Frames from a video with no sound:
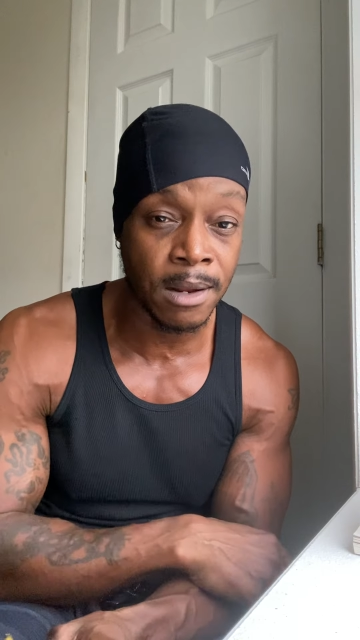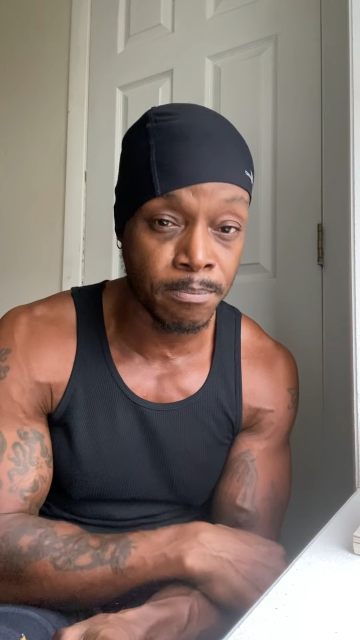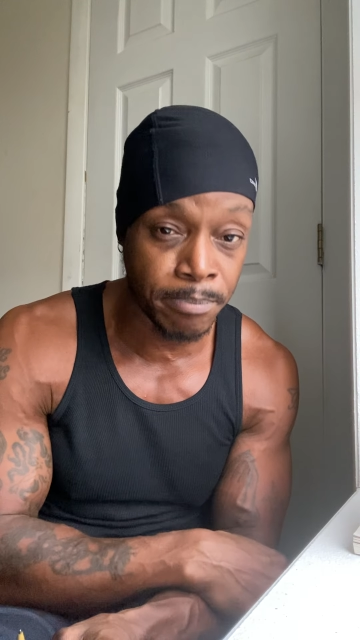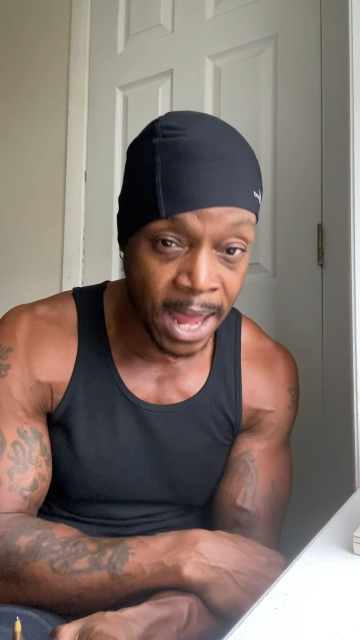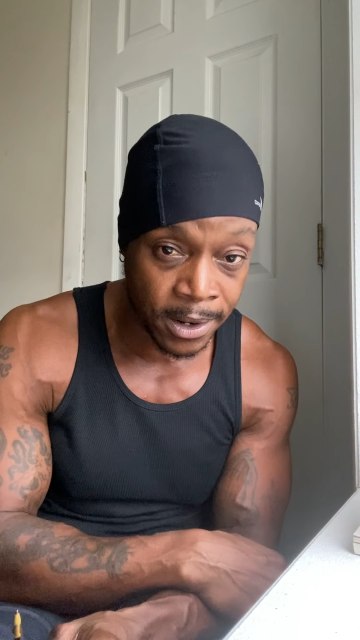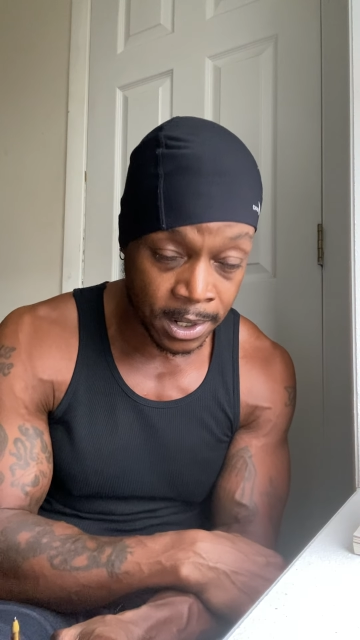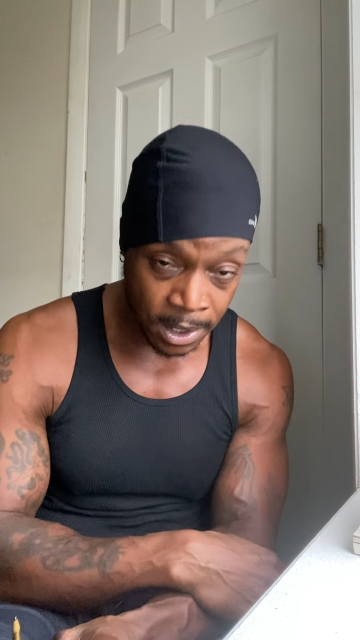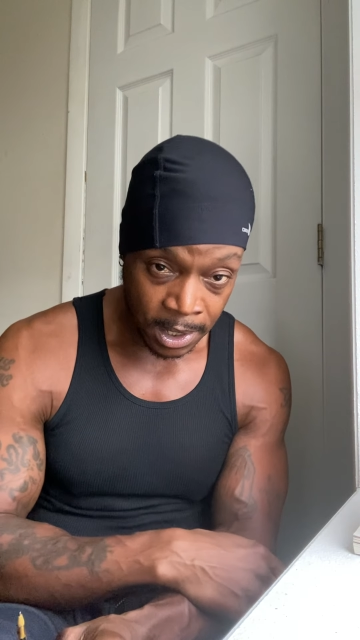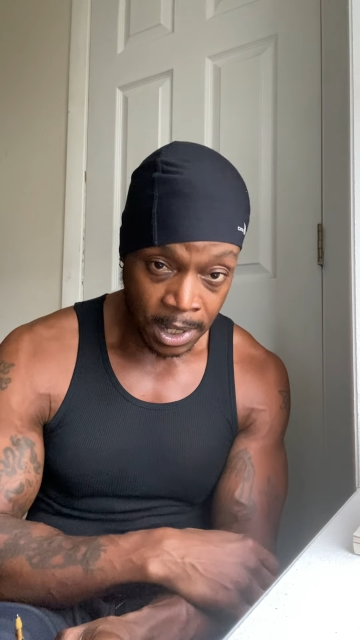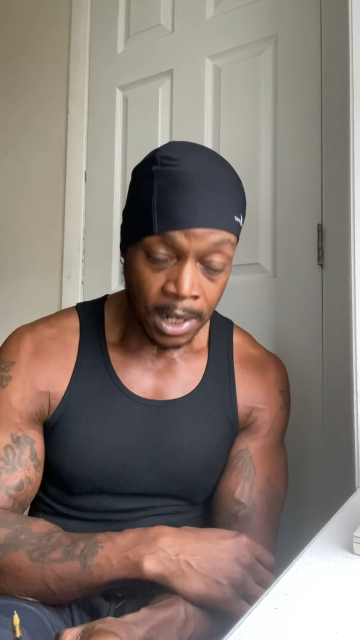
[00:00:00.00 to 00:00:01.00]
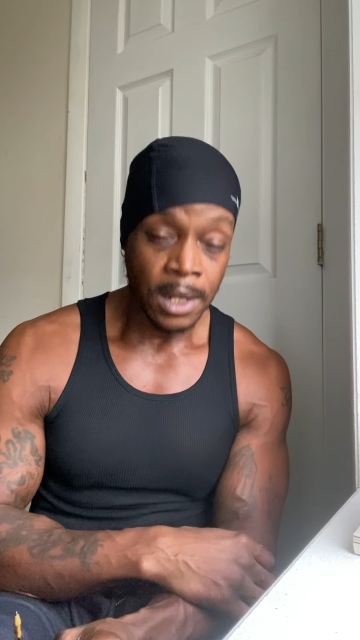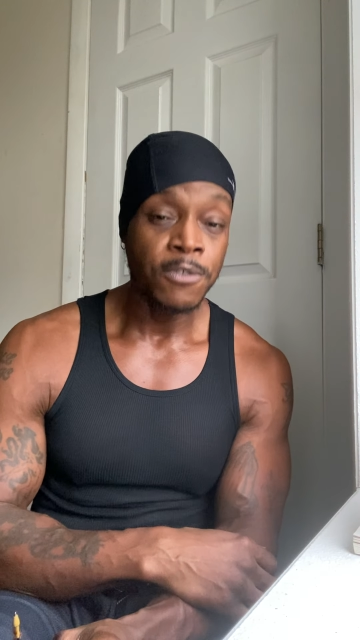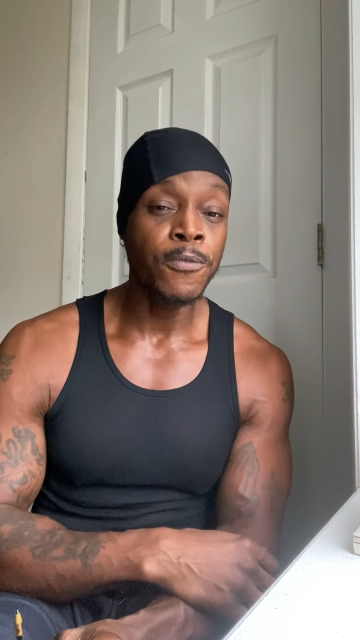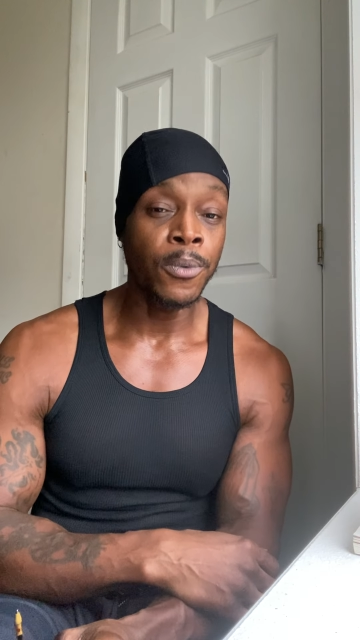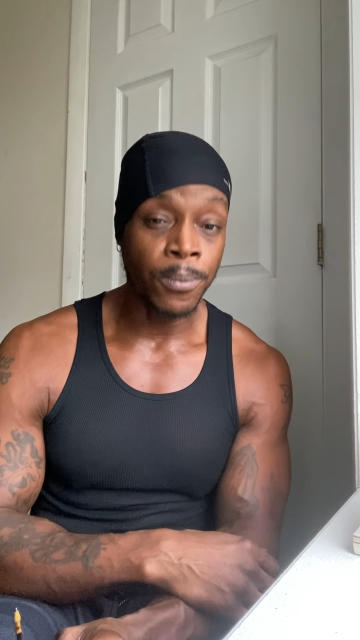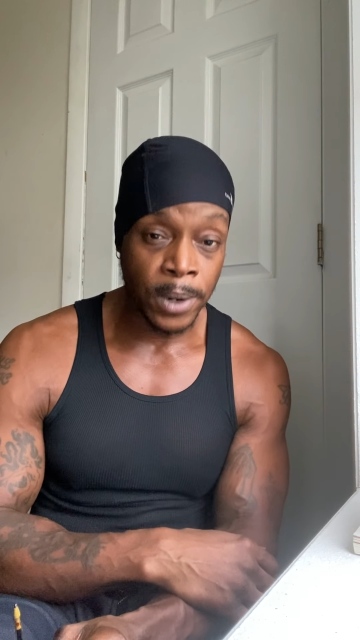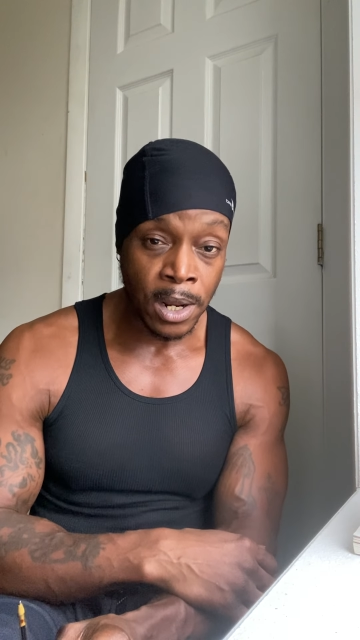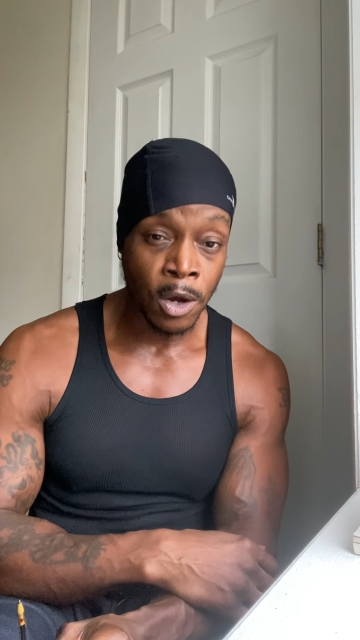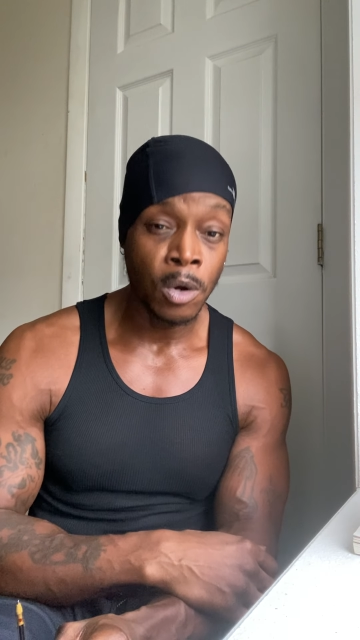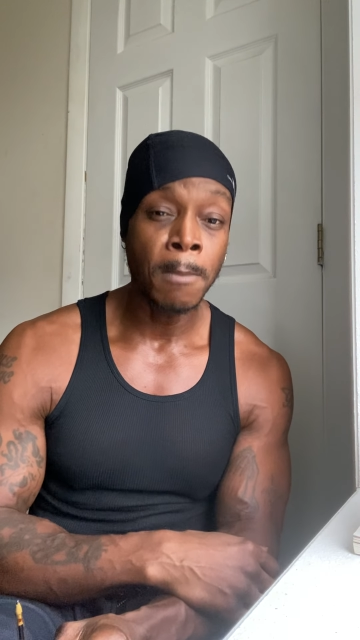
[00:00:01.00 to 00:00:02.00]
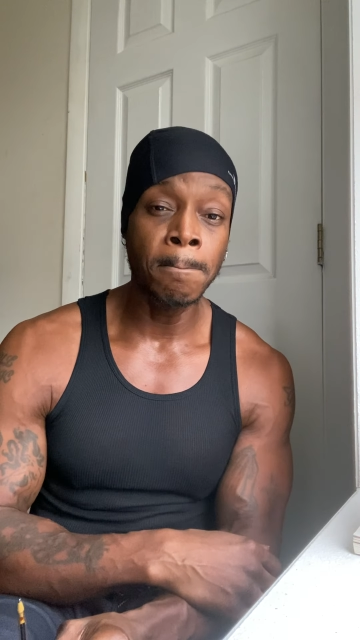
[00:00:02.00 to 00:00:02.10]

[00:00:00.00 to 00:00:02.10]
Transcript: about it. For real.